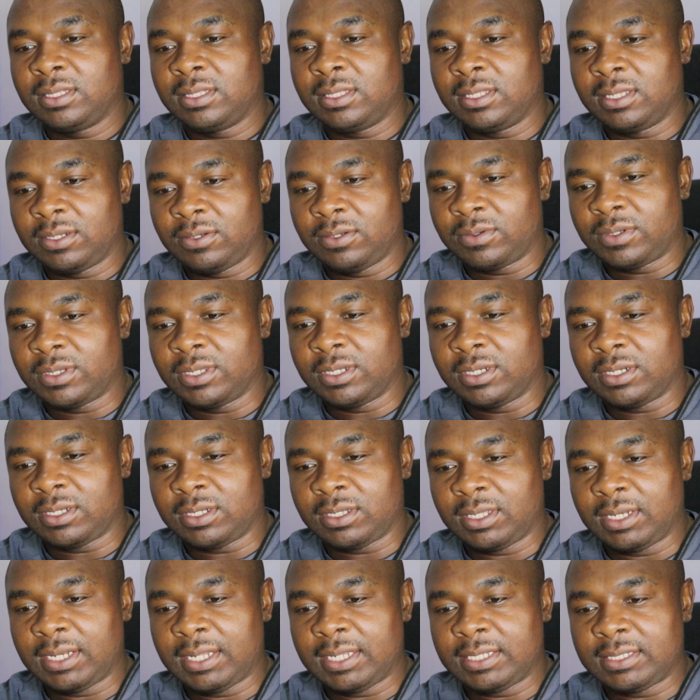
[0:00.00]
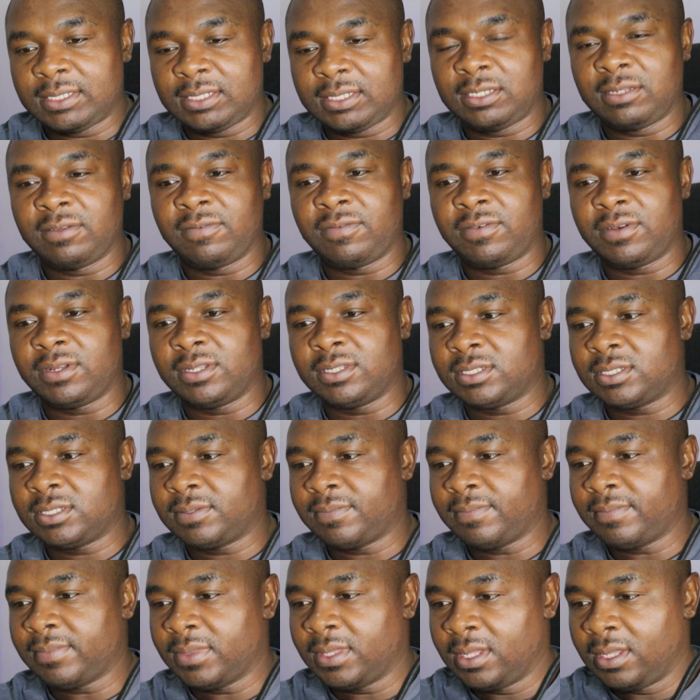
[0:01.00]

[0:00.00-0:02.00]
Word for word: then you can realize the difference